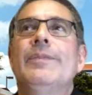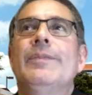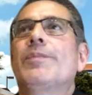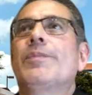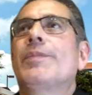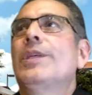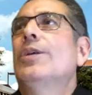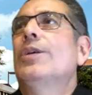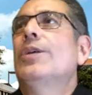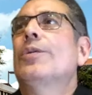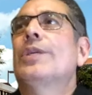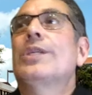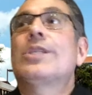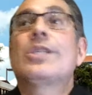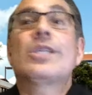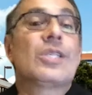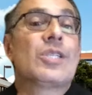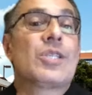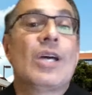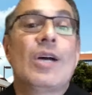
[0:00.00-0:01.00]
you know, this
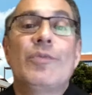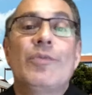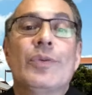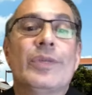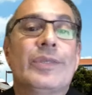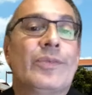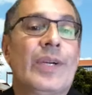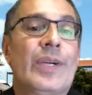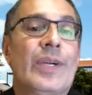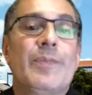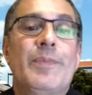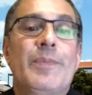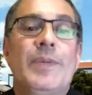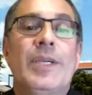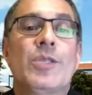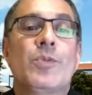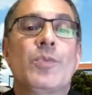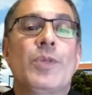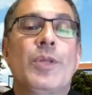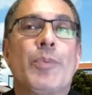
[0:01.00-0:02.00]
is a tough one, right?
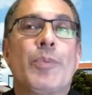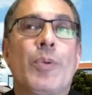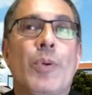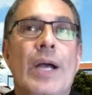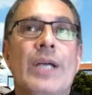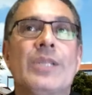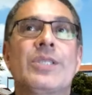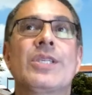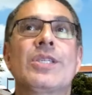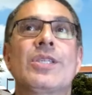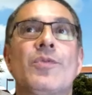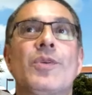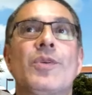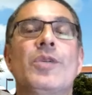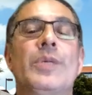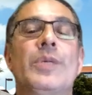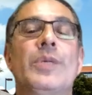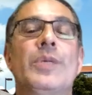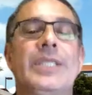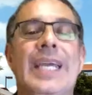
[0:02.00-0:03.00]
Because the process of what it
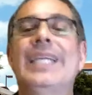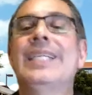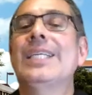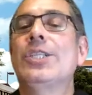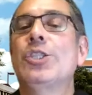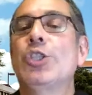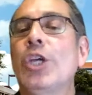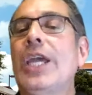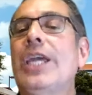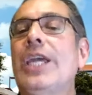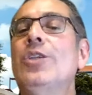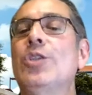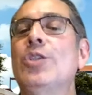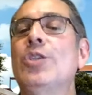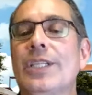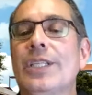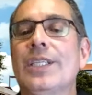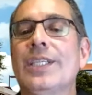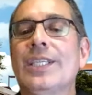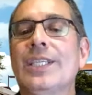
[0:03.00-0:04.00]
would take to change
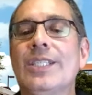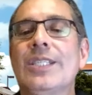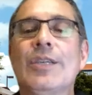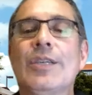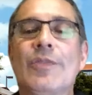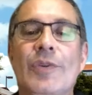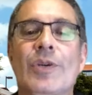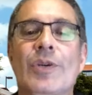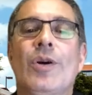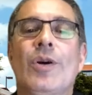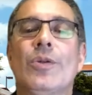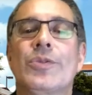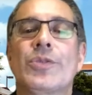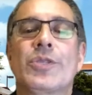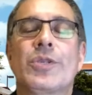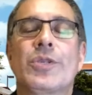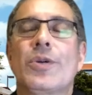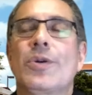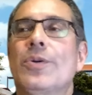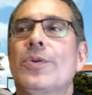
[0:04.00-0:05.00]
it is difficult.
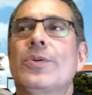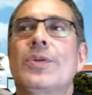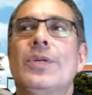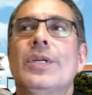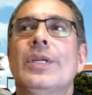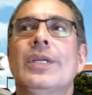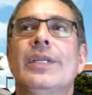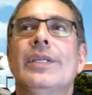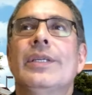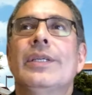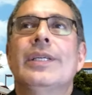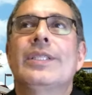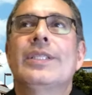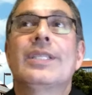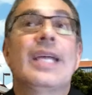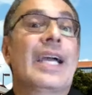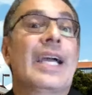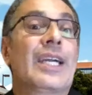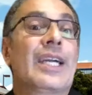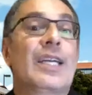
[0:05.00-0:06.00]
So it's
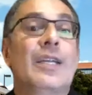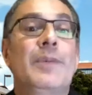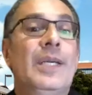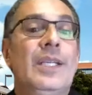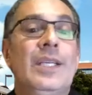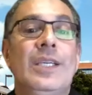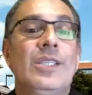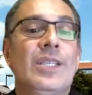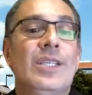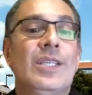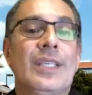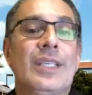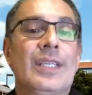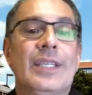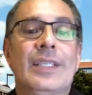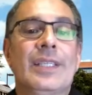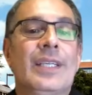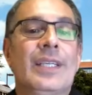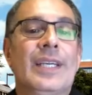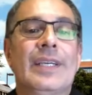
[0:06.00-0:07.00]
not going to be an easy
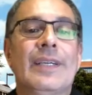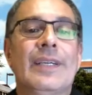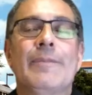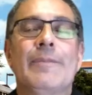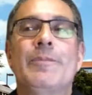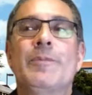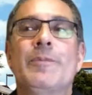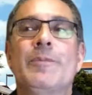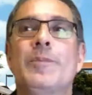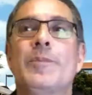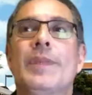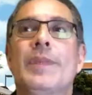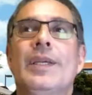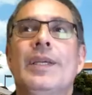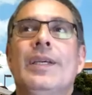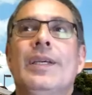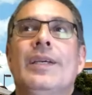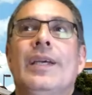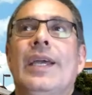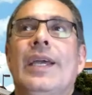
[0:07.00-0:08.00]
thing. Um,
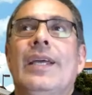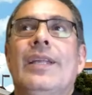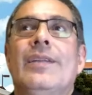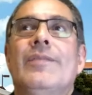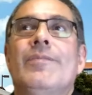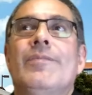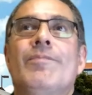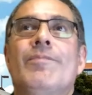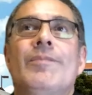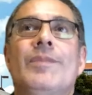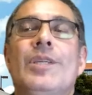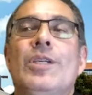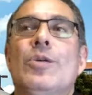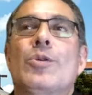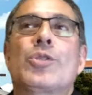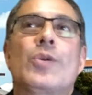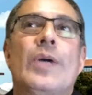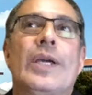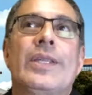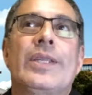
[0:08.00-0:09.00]
and, you know,
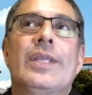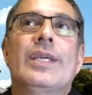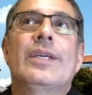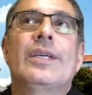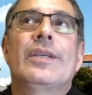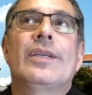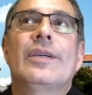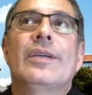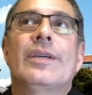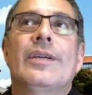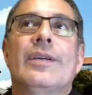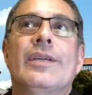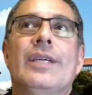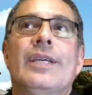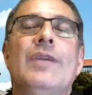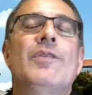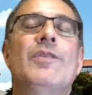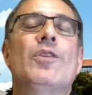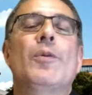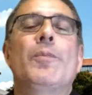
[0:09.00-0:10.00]
so I think uh,
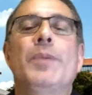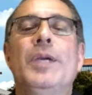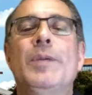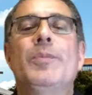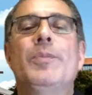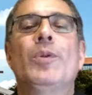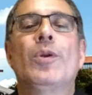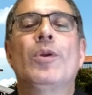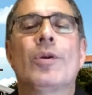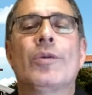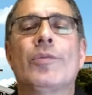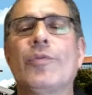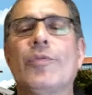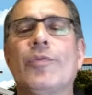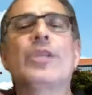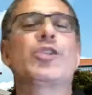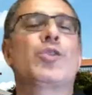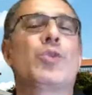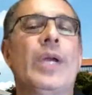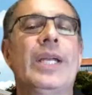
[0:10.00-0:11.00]
even though people are
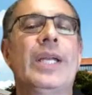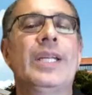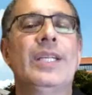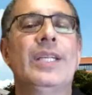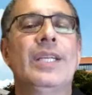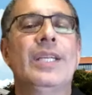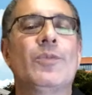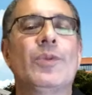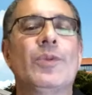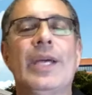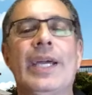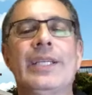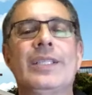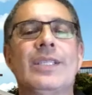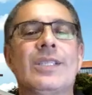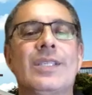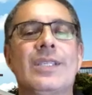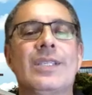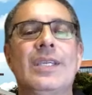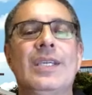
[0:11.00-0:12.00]
frustrated and would like to
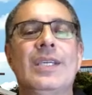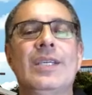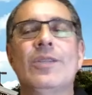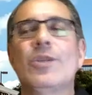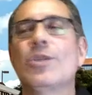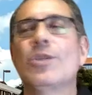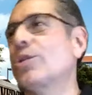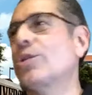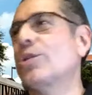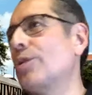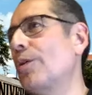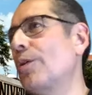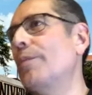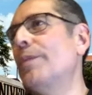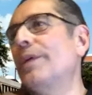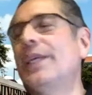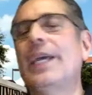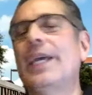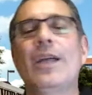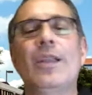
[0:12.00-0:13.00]
see, there's so
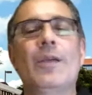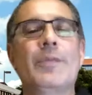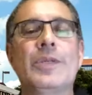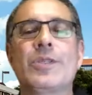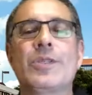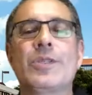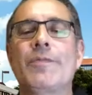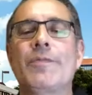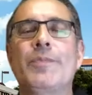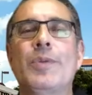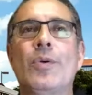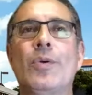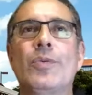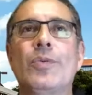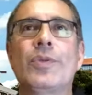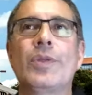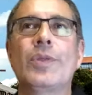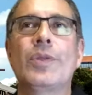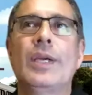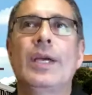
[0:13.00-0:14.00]
many elements of
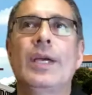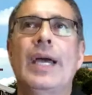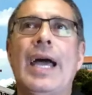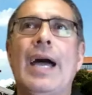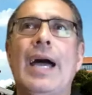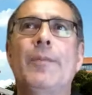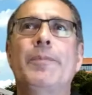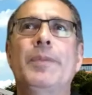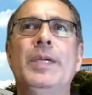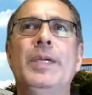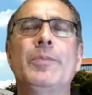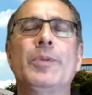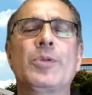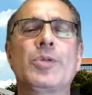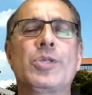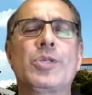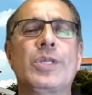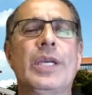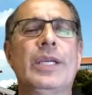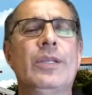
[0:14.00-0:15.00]
both how people are
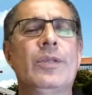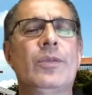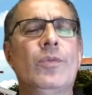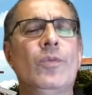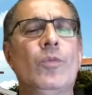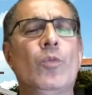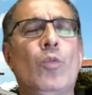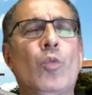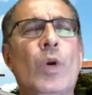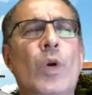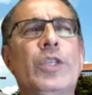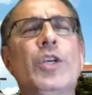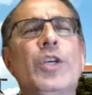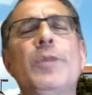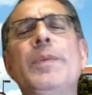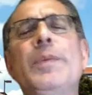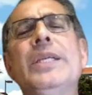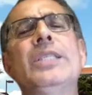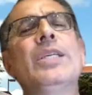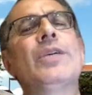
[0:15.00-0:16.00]
saying what could
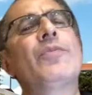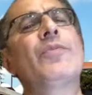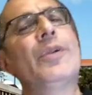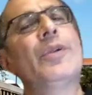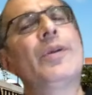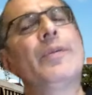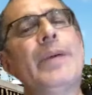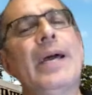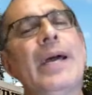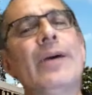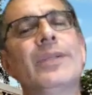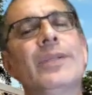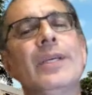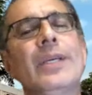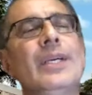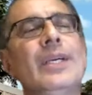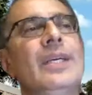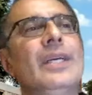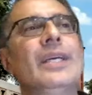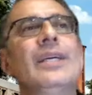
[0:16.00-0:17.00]
be different about
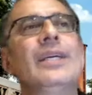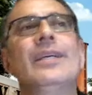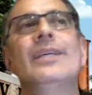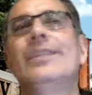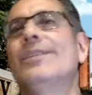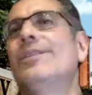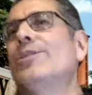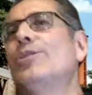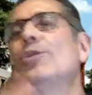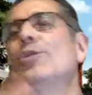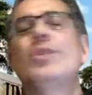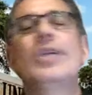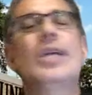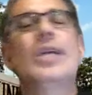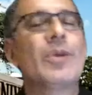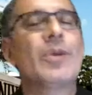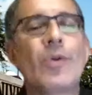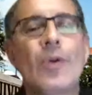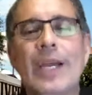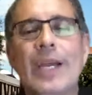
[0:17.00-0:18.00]
do
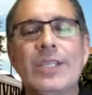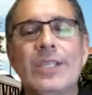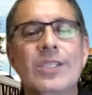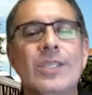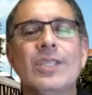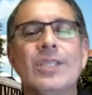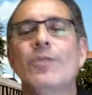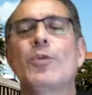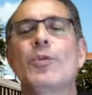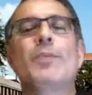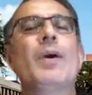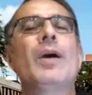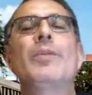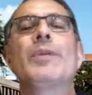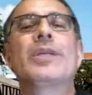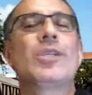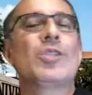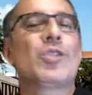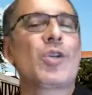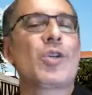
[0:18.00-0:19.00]
Democrats,
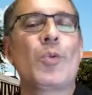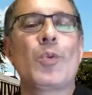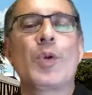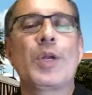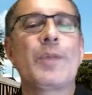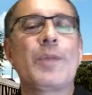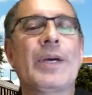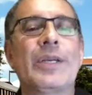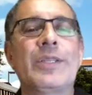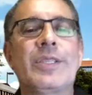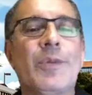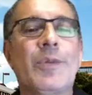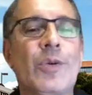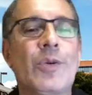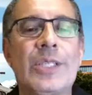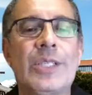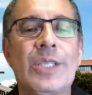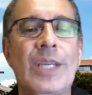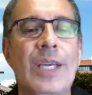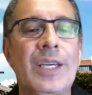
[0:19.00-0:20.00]
Republicans are worried about
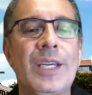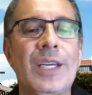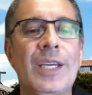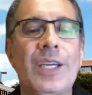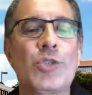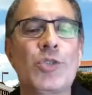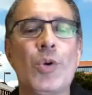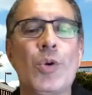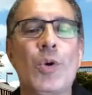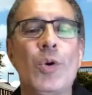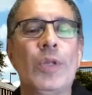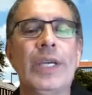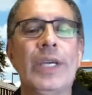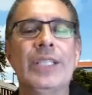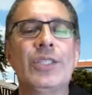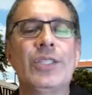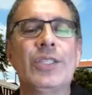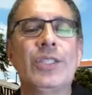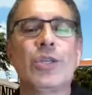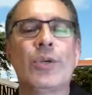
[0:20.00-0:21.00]
Democrats taking control
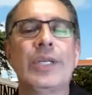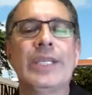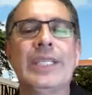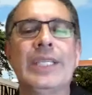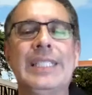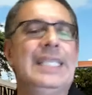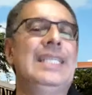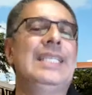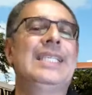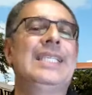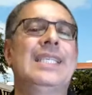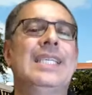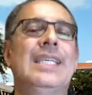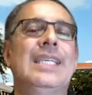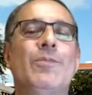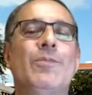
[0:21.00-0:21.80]
and turning DC and